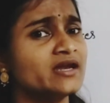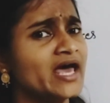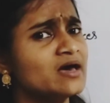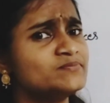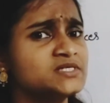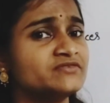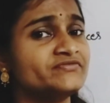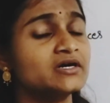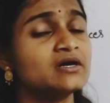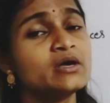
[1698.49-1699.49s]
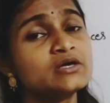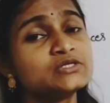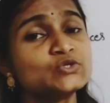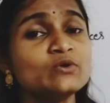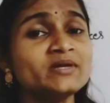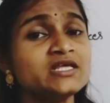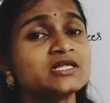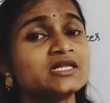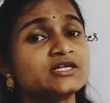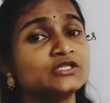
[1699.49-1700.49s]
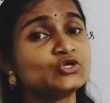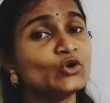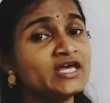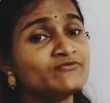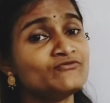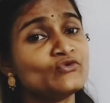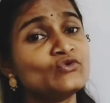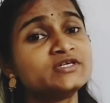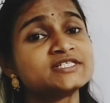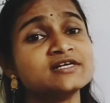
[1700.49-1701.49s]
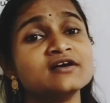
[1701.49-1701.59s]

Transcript: I observed so many children throwing fruits,